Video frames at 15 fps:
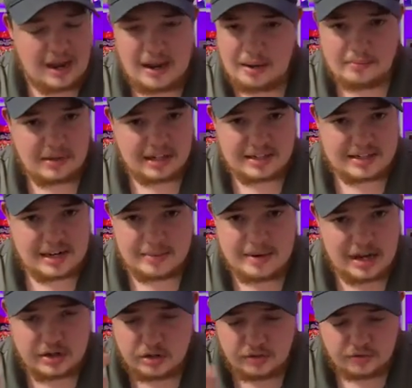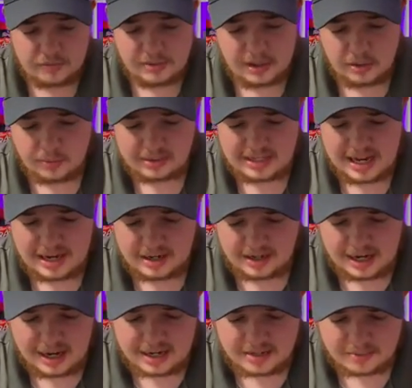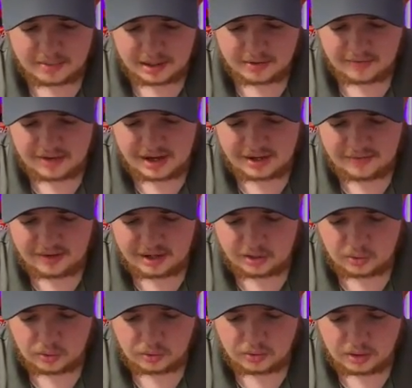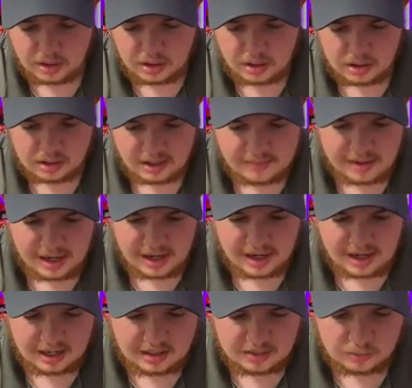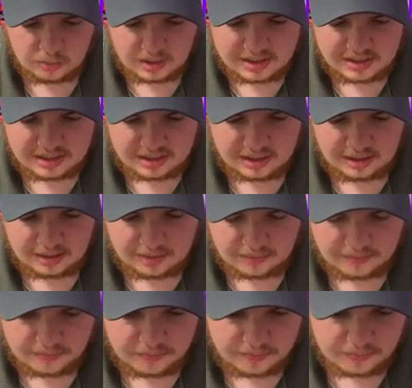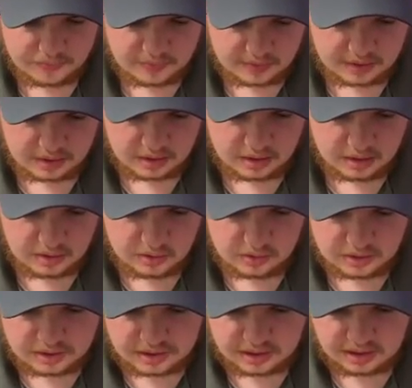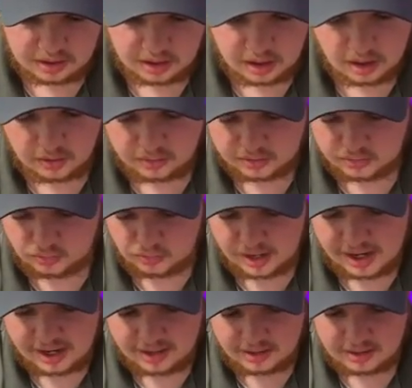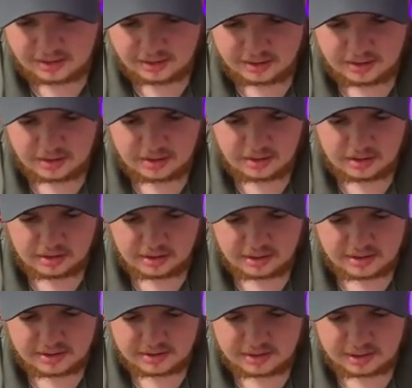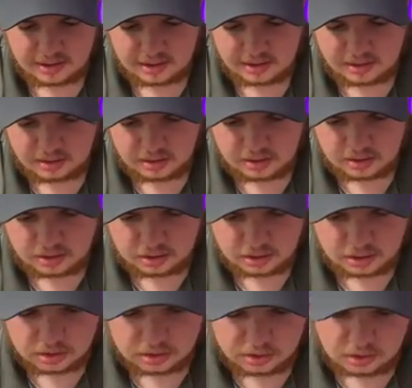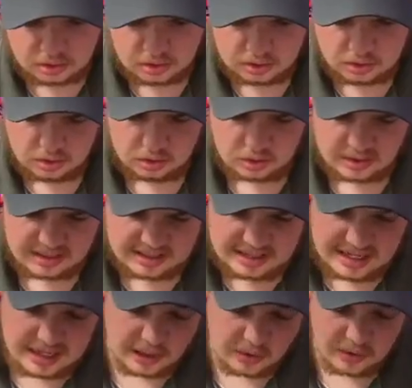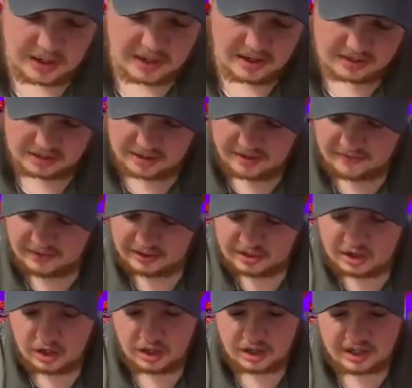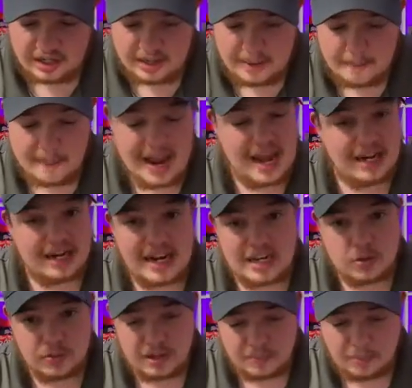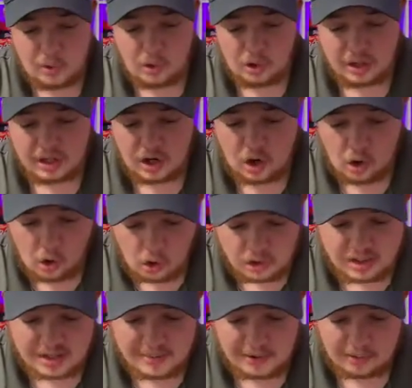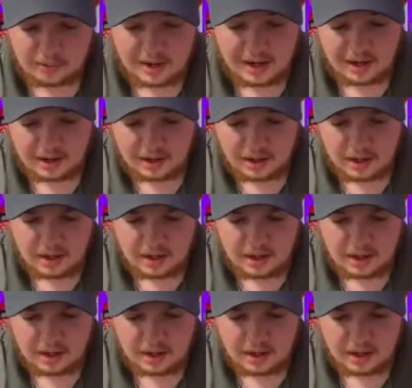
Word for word: I, like I said, I'm not too familiar with that, guys, but very, very cool. Come on. What's in here? What's in here? Uh oh it's red. Let's see. Secrets of Eternity. Man, guys, we could pull an ultimate rare